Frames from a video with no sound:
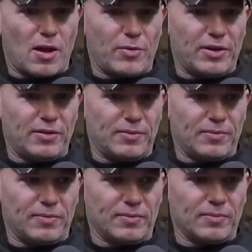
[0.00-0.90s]
I mean,
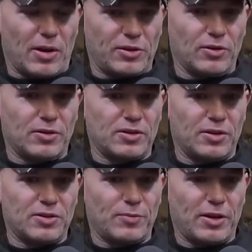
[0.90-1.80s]
Mike Young said
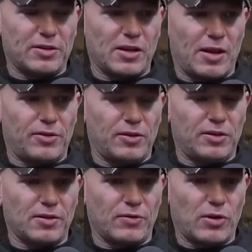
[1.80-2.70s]
he's the best athlete
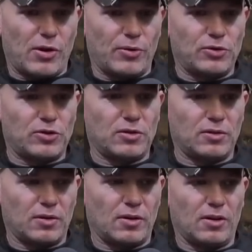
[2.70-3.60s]
he's ever coached.
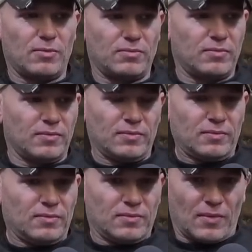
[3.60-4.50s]

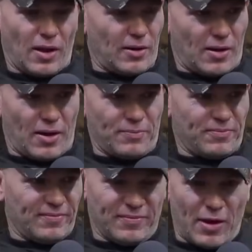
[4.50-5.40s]
I'm
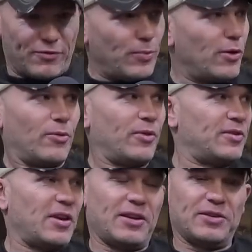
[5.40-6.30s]
not familiar with
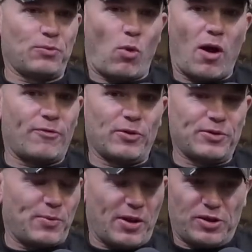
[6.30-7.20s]
his days at Wofford
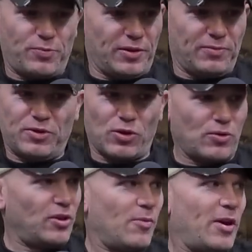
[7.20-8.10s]
as much, but
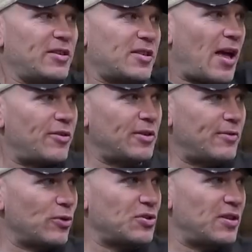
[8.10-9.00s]
certainly the best
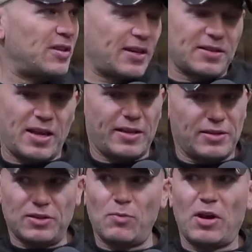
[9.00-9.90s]
athlete Virginia Tech has had
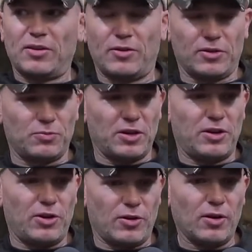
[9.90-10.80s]
since Mike Young has been
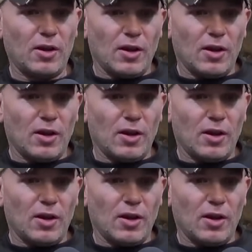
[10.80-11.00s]
here.